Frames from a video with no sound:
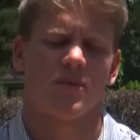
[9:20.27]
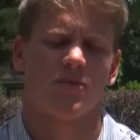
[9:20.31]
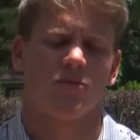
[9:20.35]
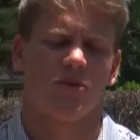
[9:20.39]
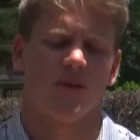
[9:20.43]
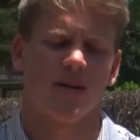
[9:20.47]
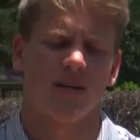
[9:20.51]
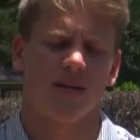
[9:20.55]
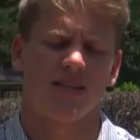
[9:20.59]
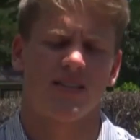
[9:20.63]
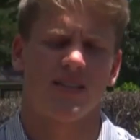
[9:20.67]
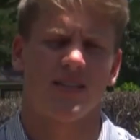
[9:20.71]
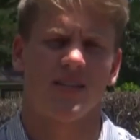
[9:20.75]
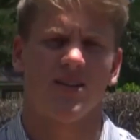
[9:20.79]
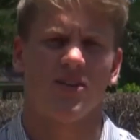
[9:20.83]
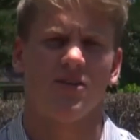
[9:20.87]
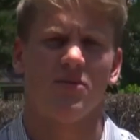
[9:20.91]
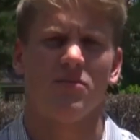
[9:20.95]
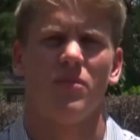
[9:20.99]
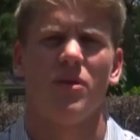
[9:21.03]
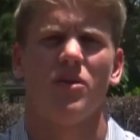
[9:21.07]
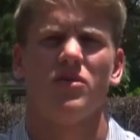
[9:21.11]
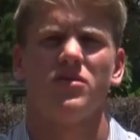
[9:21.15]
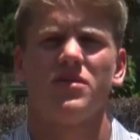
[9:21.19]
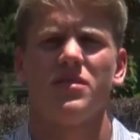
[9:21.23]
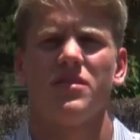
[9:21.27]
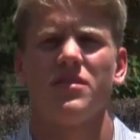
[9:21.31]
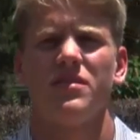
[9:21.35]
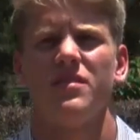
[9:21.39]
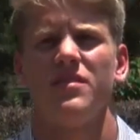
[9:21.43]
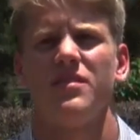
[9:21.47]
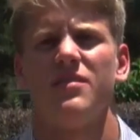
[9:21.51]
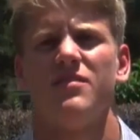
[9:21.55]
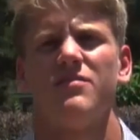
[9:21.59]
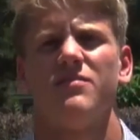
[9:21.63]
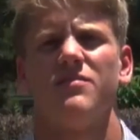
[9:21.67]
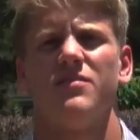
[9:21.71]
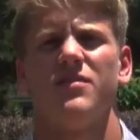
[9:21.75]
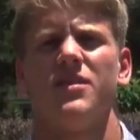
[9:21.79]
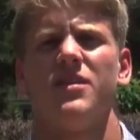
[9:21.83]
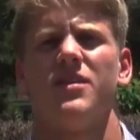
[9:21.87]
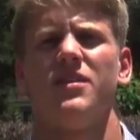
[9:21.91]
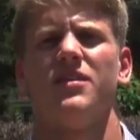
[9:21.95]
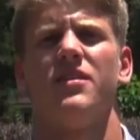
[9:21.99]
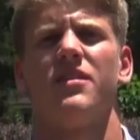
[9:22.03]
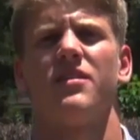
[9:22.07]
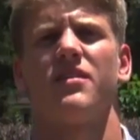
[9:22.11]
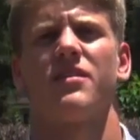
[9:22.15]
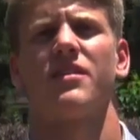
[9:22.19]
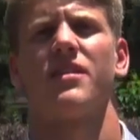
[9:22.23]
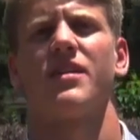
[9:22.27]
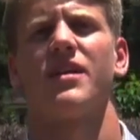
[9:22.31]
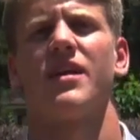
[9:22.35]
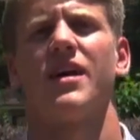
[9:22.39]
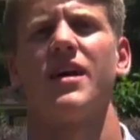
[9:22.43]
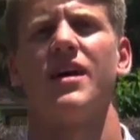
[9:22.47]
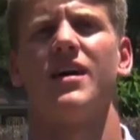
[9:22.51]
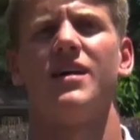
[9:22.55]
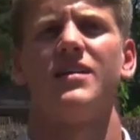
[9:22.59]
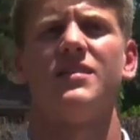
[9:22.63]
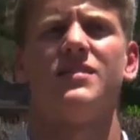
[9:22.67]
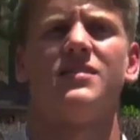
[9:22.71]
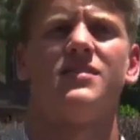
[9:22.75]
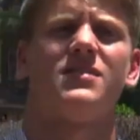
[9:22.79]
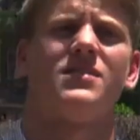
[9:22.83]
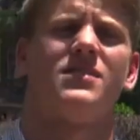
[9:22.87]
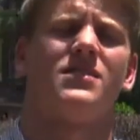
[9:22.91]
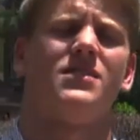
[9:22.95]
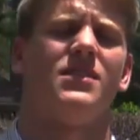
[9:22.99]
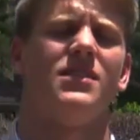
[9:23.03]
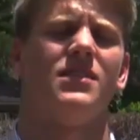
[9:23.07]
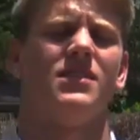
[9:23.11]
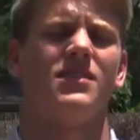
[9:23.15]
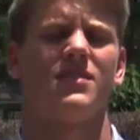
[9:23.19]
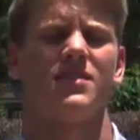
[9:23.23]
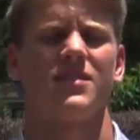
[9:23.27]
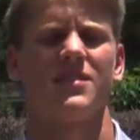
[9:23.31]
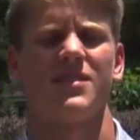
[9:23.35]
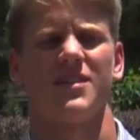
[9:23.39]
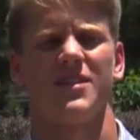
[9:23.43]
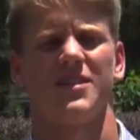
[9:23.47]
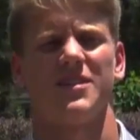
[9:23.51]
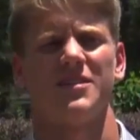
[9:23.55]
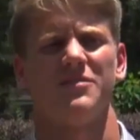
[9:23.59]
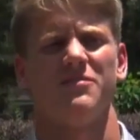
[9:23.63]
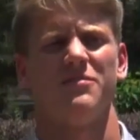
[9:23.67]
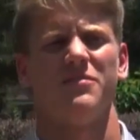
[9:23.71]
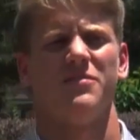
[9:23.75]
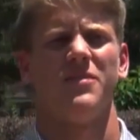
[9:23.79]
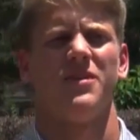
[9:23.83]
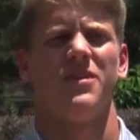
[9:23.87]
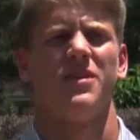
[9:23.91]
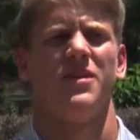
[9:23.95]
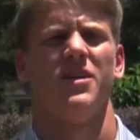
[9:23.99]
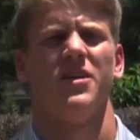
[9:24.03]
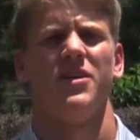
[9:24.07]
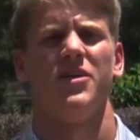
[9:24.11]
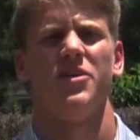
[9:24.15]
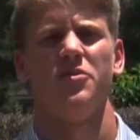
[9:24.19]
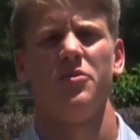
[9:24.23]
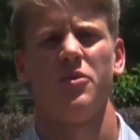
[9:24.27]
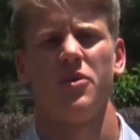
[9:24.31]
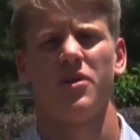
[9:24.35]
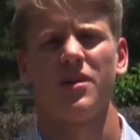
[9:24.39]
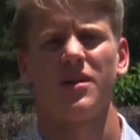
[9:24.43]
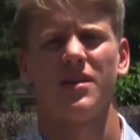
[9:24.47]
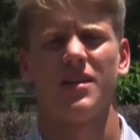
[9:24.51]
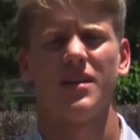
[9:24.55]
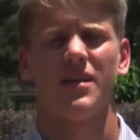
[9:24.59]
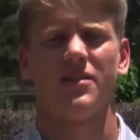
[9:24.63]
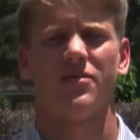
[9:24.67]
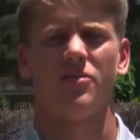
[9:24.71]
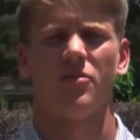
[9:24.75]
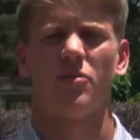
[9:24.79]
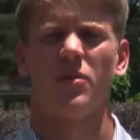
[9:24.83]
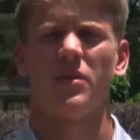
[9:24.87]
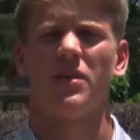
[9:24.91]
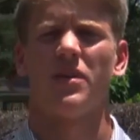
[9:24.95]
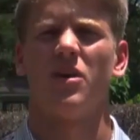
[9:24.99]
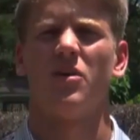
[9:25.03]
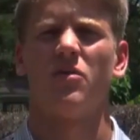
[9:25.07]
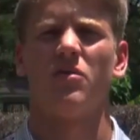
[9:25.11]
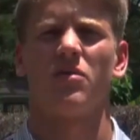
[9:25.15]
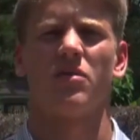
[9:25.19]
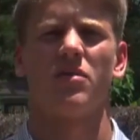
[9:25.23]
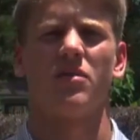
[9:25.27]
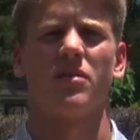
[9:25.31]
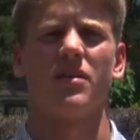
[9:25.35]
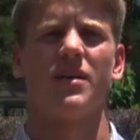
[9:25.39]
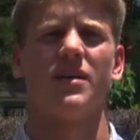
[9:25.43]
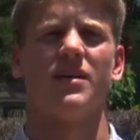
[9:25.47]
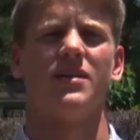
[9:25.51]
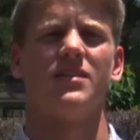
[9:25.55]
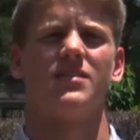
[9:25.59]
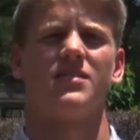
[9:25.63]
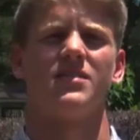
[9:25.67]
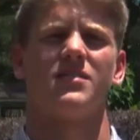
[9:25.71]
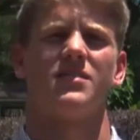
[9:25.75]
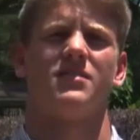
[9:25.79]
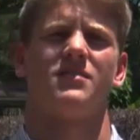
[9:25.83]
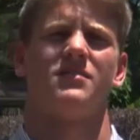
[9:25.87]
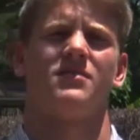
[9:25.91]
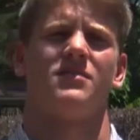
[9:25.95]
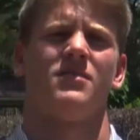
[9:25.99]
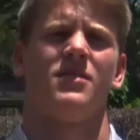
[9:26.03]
What I tell most of the younger guys is you want to leave it with no regrets.